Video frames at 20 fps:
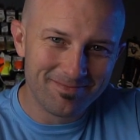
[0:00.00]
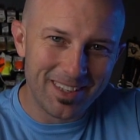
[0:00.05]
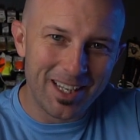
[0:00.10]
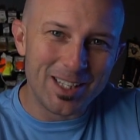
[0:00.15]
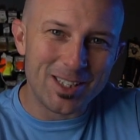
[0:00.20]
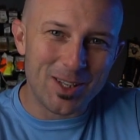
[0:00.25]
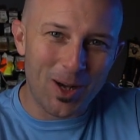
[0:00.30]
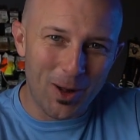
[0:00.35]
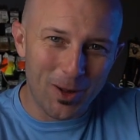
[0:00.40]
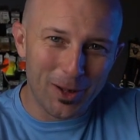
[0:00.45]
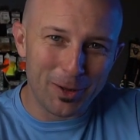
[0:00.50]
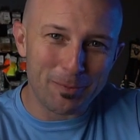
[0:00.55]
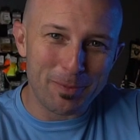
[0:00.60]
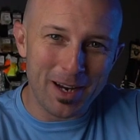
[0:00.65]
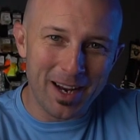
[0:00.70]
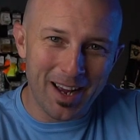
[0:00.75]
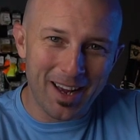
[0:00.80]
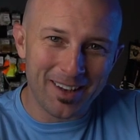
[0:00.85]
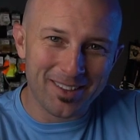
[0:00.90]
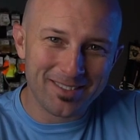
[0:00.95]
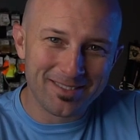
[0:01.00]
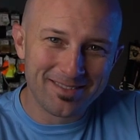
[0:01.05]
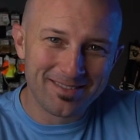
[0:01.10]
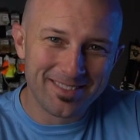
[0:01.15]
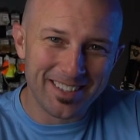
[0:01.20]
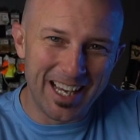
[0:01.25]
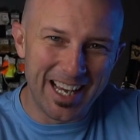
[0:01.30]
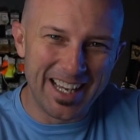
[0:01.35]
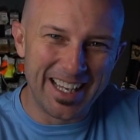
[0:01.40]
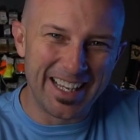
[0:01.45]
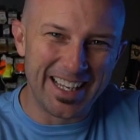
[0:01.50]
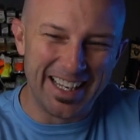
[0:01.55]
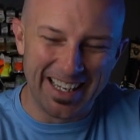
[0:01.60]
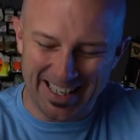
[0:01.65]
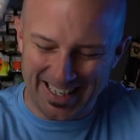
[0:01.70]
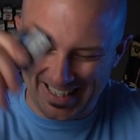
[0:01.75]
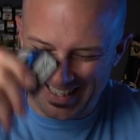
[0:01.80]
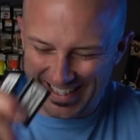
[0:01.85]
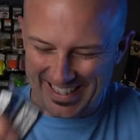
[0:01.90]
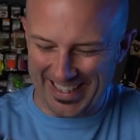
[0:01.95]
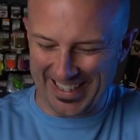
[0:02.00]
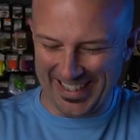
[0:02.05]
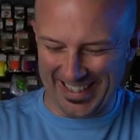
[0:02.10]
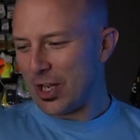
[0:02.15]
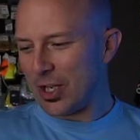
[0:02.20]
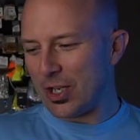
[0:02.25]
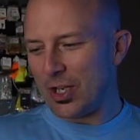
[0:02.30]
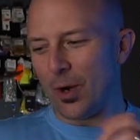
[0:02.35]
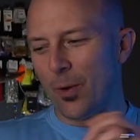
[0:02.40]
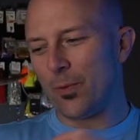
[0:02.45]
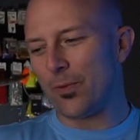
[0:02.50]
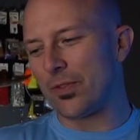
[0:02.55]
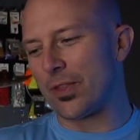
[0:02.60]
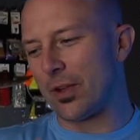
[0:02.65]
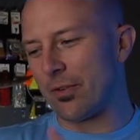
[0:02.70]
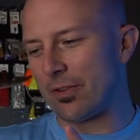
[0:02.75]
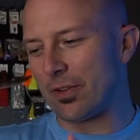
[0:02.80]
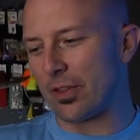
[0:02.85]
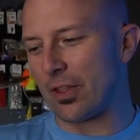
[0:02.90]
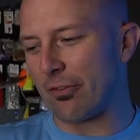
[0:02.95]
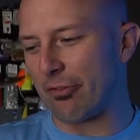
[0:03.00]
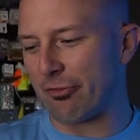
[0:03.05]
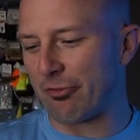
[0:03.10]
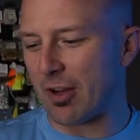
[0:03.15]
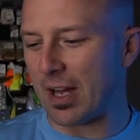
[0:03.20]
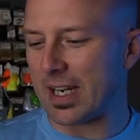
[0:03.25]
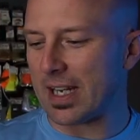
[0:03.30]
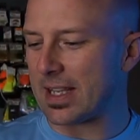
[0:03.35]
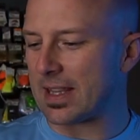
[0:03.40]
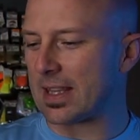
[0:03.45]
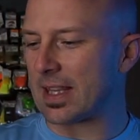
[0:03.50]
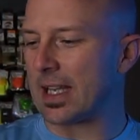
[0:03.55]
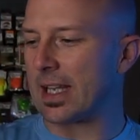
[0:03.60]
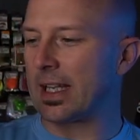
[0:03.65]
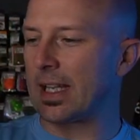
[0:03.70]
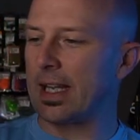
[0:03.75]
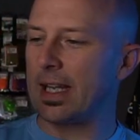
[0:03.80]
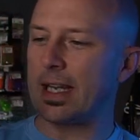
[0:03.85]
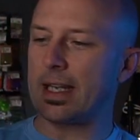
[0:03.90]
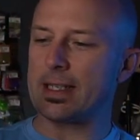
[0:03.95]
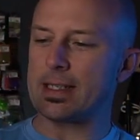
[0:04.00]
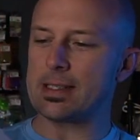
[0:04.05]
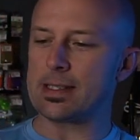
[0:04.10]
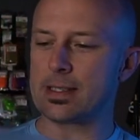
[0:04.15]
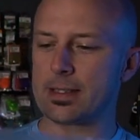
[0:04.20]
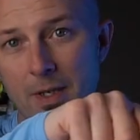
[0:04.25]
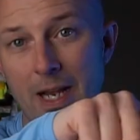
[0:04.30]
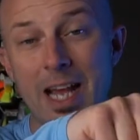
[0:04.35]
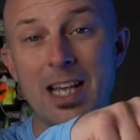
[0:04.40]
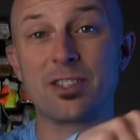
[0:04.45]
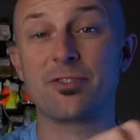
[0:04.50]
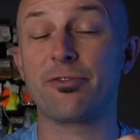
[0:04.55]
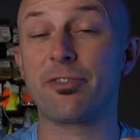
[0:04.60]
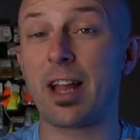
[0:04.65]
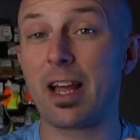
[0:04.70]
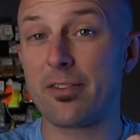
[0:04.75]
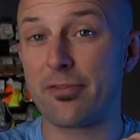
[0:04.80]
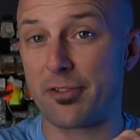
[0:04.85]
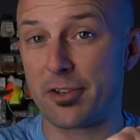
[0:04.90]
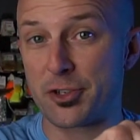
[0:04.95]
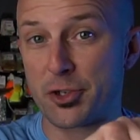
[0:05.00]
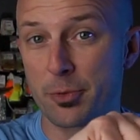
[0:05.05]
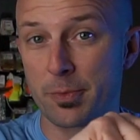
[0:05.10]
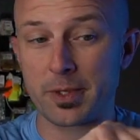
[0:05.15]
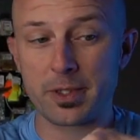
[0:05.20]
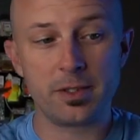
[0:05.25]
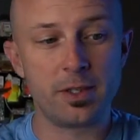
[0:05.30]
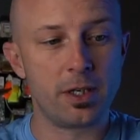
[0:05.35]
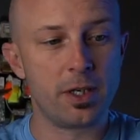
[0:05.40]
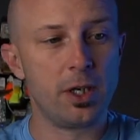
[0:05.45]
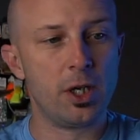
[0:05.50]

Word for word: He's calling me out. You know, the funny thing is, as fly fishermen,